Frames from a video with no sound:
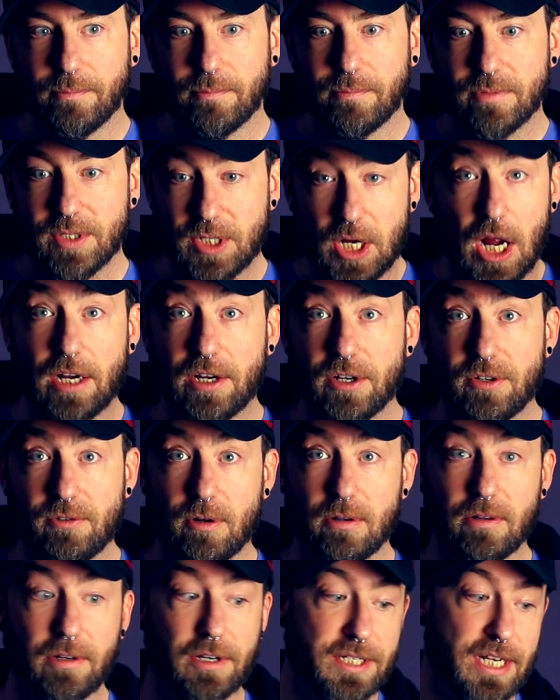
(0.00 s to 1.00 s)
stock
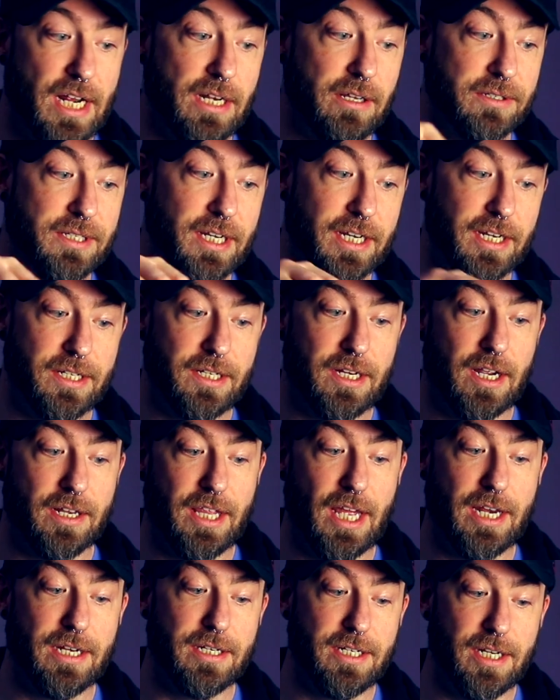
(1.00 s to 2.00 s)
controller, because that looks like it's got
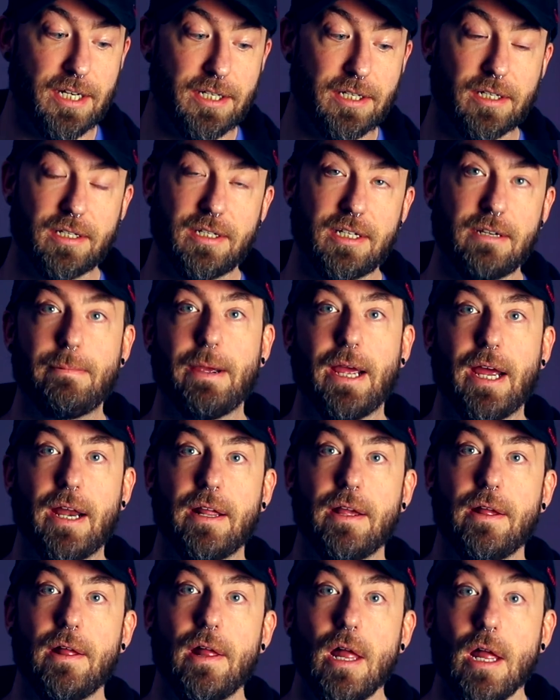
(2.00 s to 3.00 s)
that disc
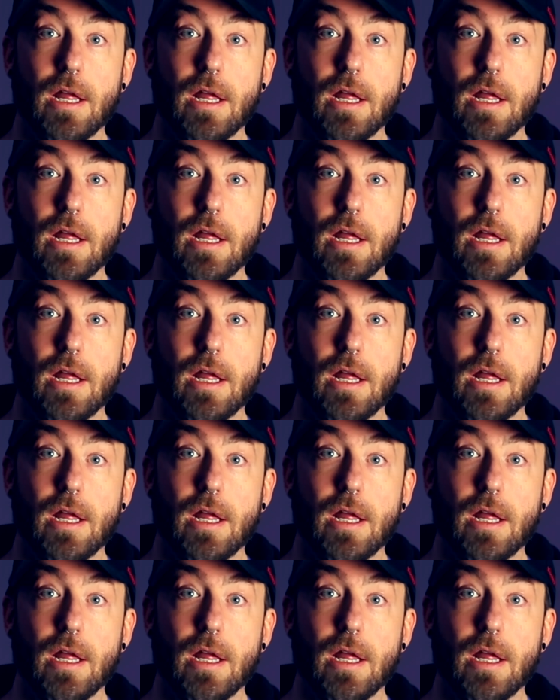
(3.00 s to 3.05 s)
D-pad.